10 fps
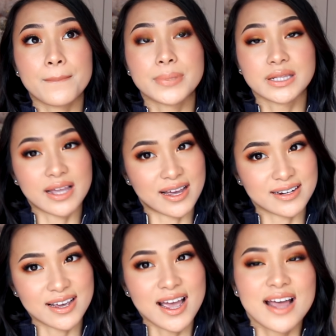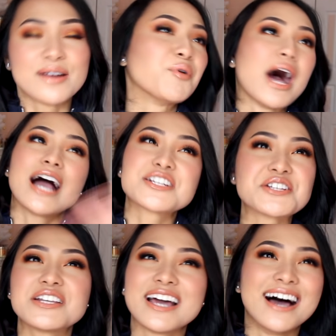blood. And well,
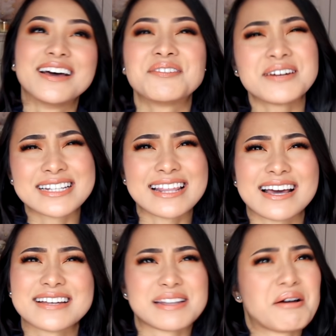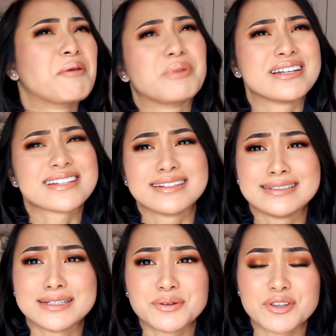actually, I don't want to say that because they all basically
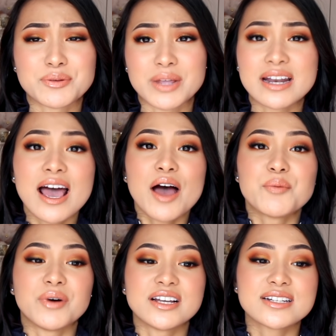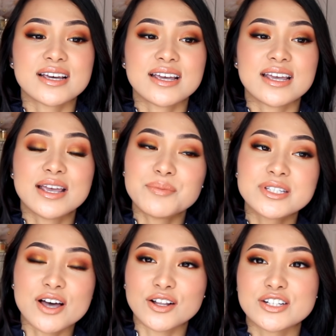deal with your blood, but
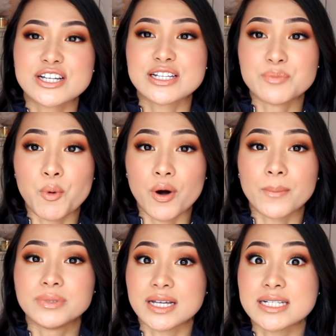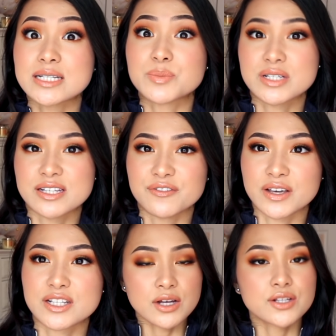hematology is more blood
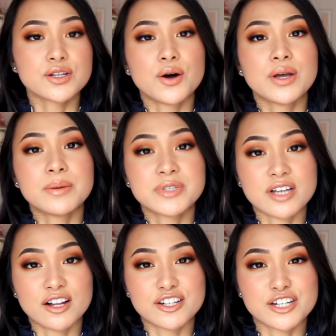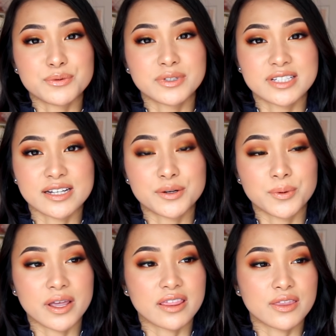specific. So hematology will deal
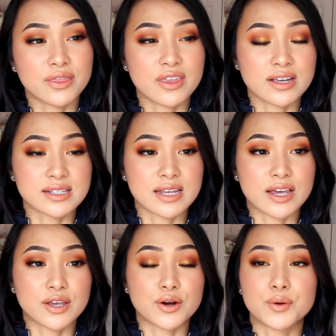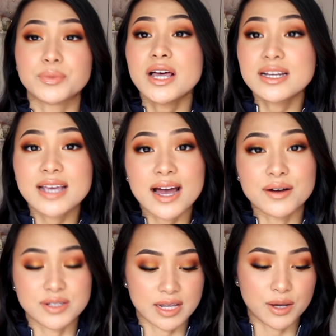with things like your blood
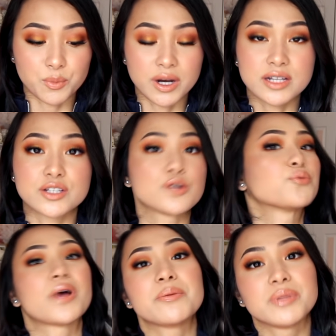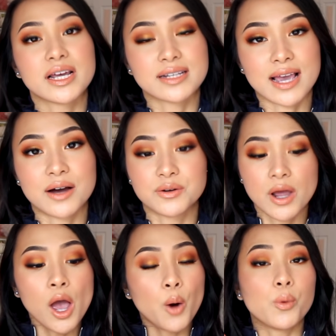counts, like what is your red blood count,
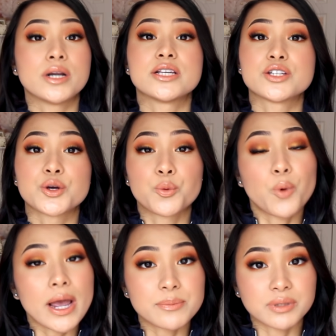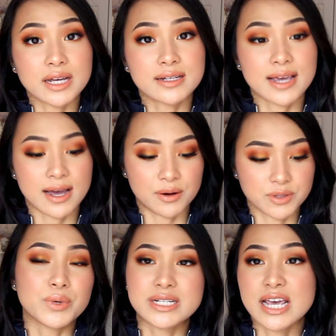what is your white blood count.
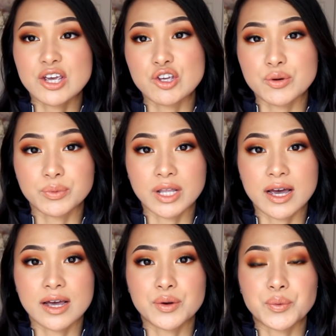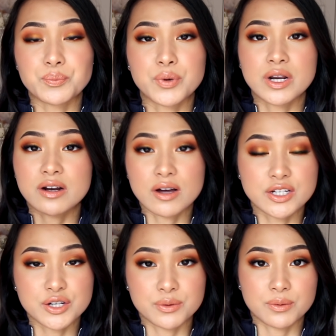We take your blood, put it
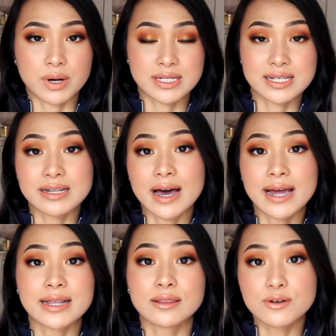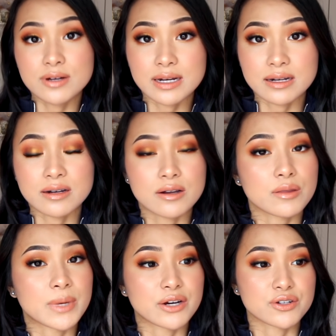onto a slide and look at it under the
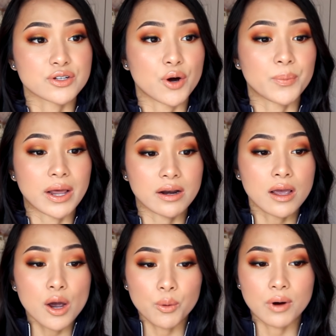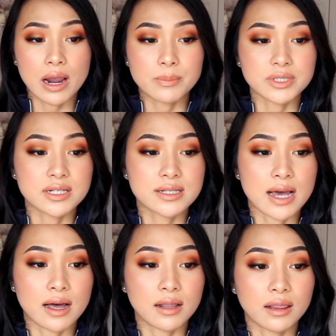microscope, and we're able to
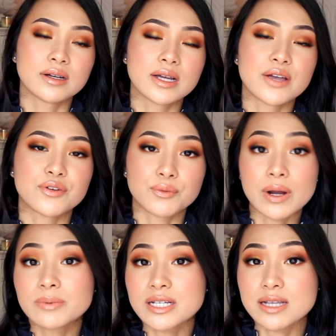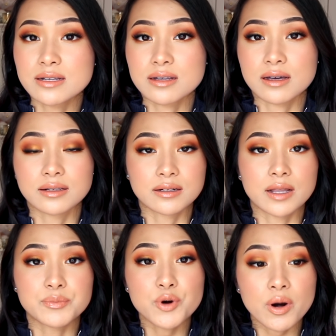tell if your red blood cells look a little
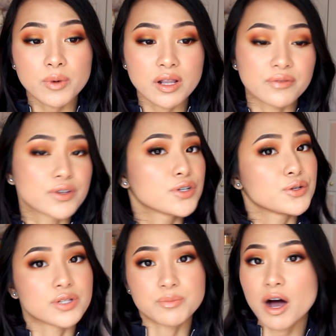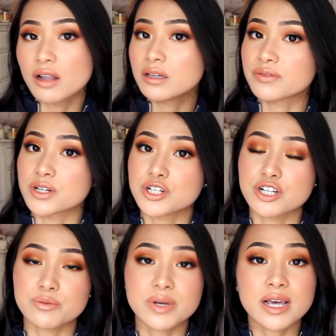abnormal, if they're too small, if they're
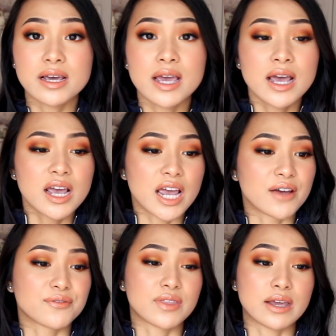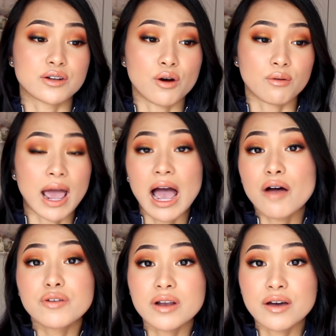too big, if they don't
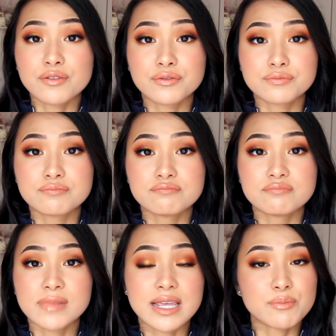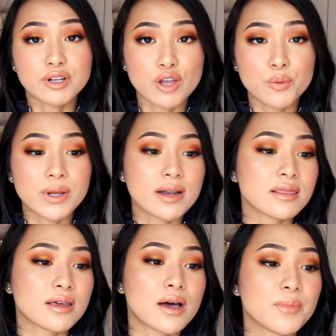have enough hemoglobin
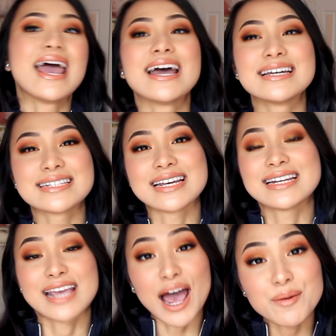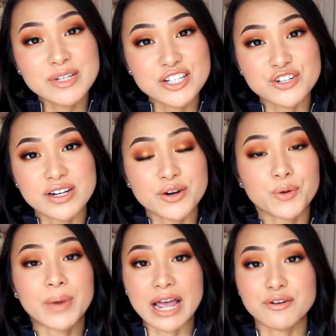in them. And in chemistry or
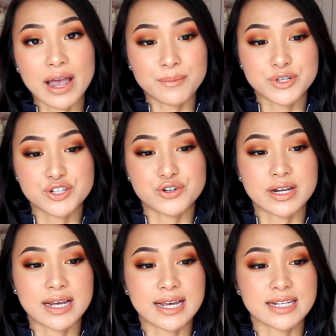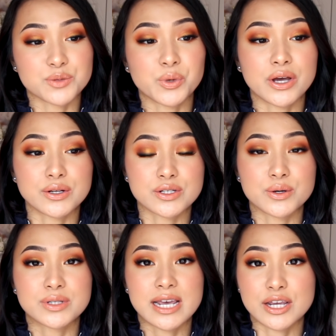biochemistry is we
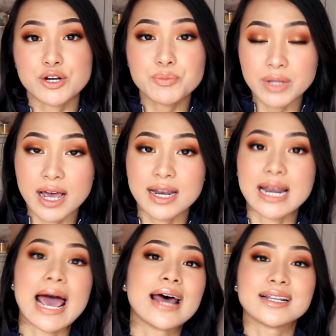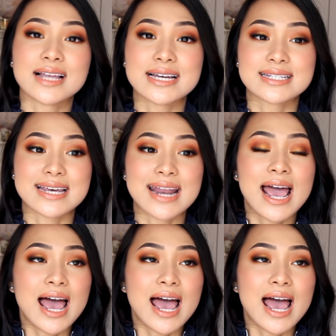also take your blood and analyze it,